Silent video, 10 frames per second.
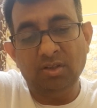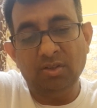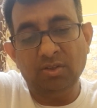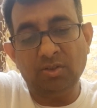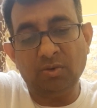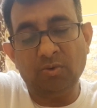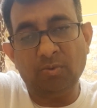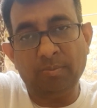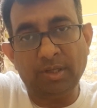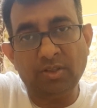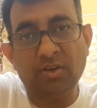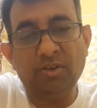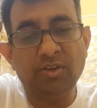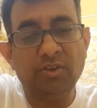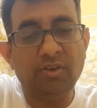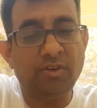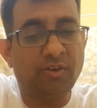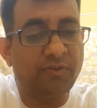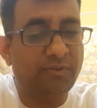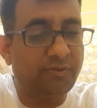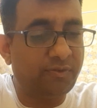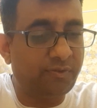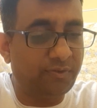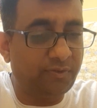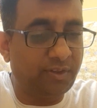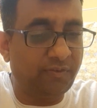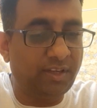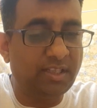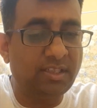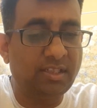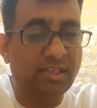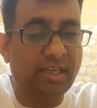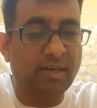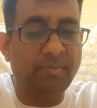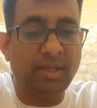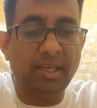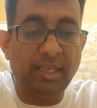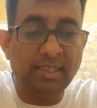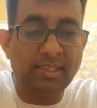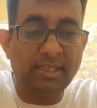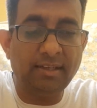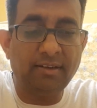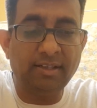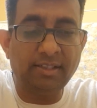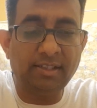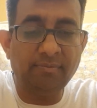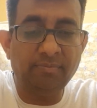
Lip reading: So majority of the waste can be incinerated